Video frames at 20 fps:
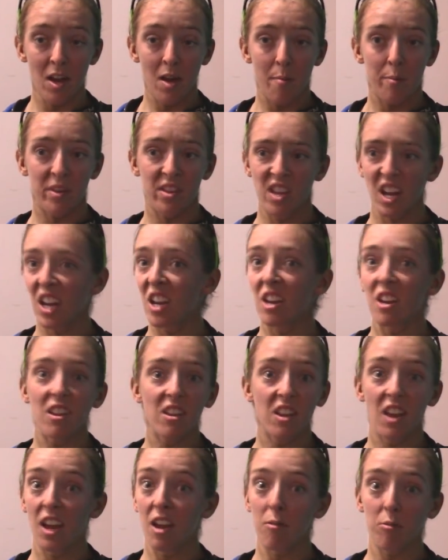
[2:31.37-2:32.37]
but they did,
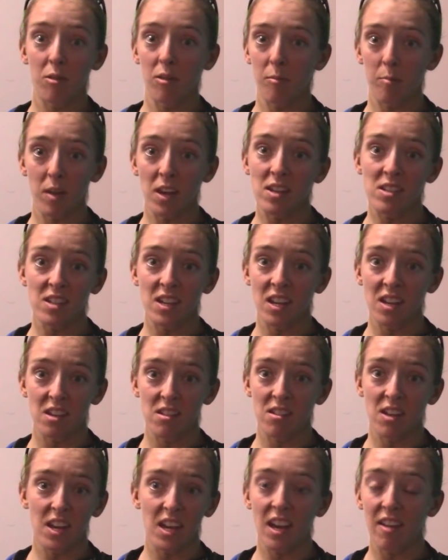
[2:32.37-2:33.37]
they were amazing and
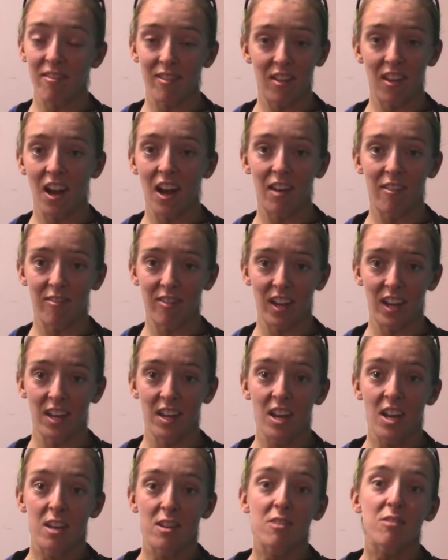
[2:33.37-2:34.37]
they gave a lot of like
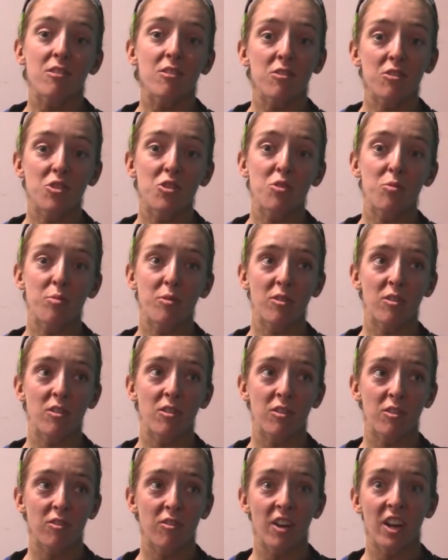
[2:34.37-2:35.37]

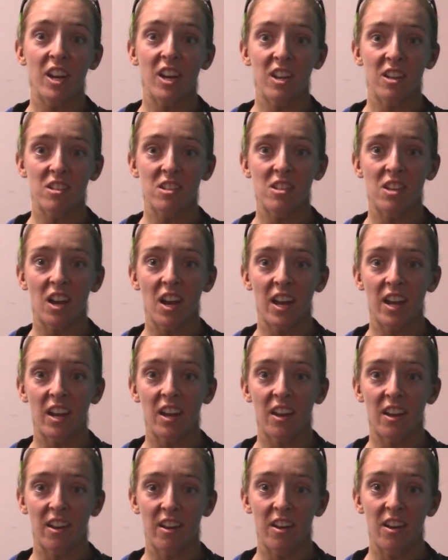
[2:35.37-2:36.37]
super great insight
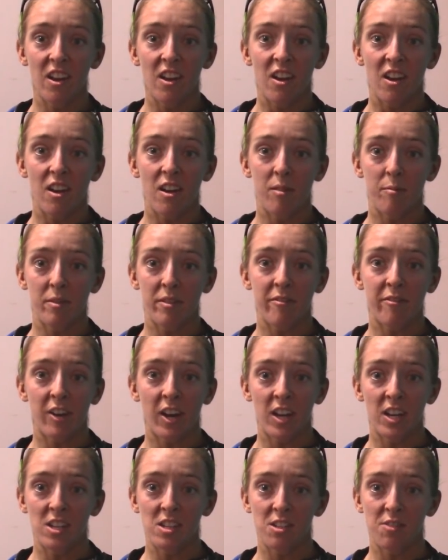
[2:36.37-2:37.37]
and um,
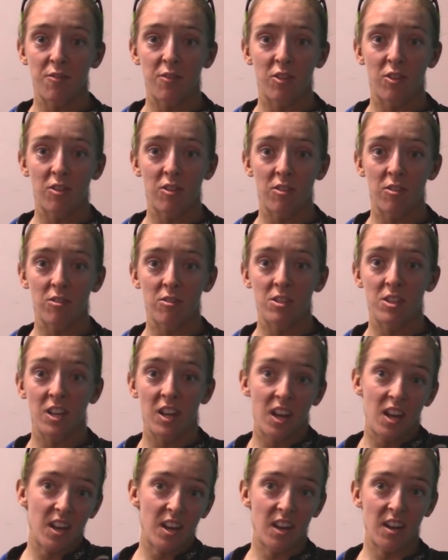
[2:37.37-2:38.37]
advice for
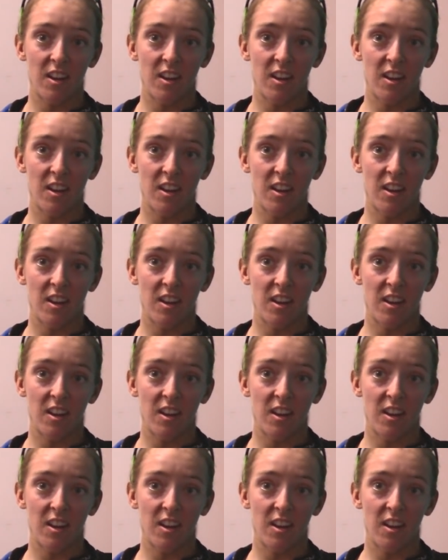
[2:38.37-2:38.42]
today.